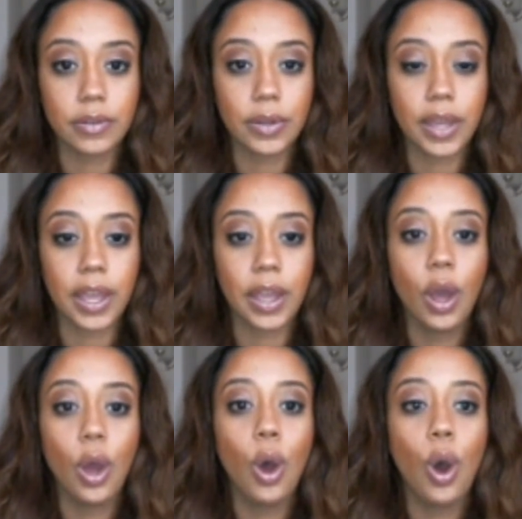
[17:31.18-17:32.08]
Okay,
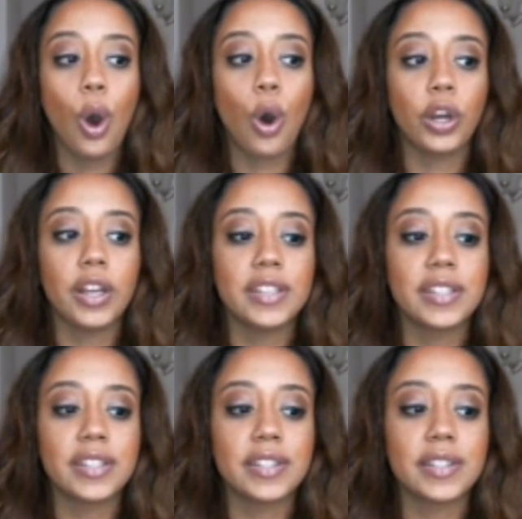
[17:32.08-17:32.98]
or is
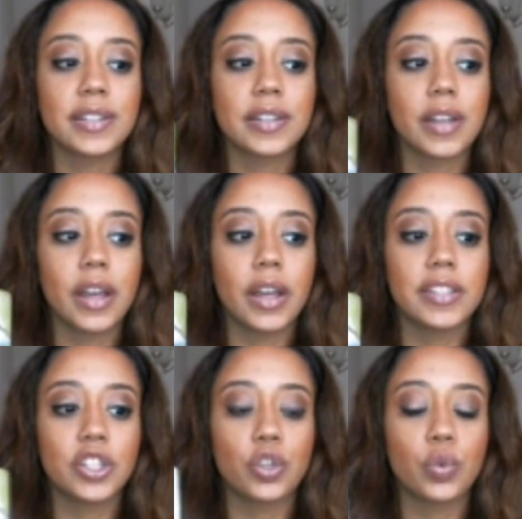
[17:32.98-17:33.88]
this a
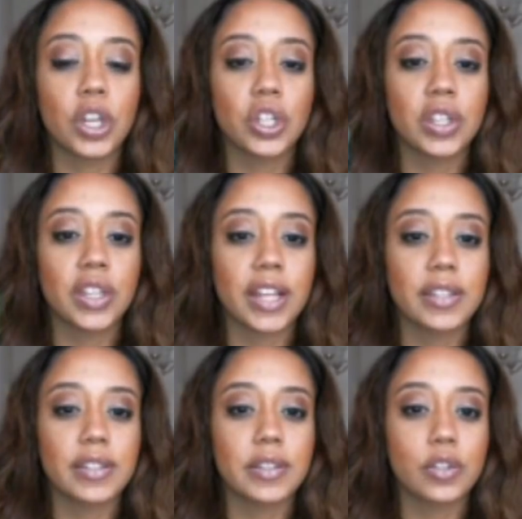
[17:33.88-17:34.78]
situation
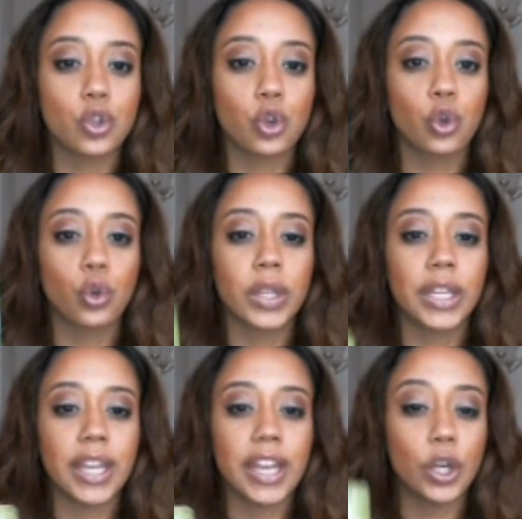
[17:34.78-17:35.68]
that's
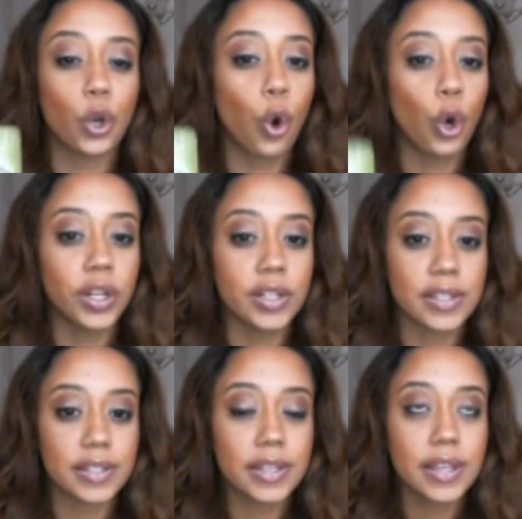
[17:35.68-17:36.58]
truly in
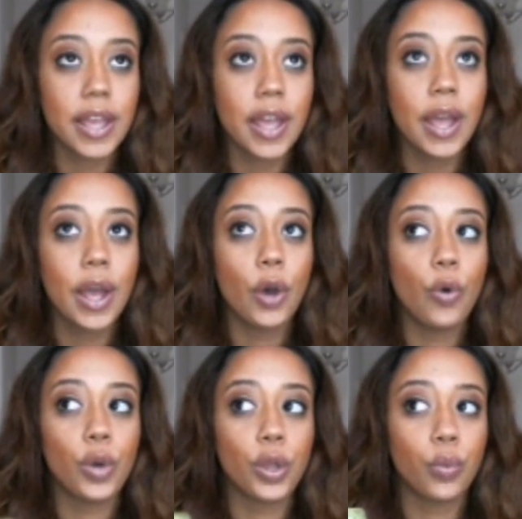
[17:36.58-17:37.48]
accordance
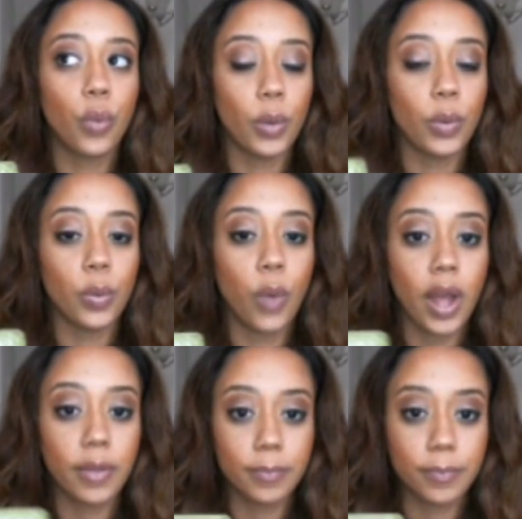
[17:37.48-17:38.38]
with what we want?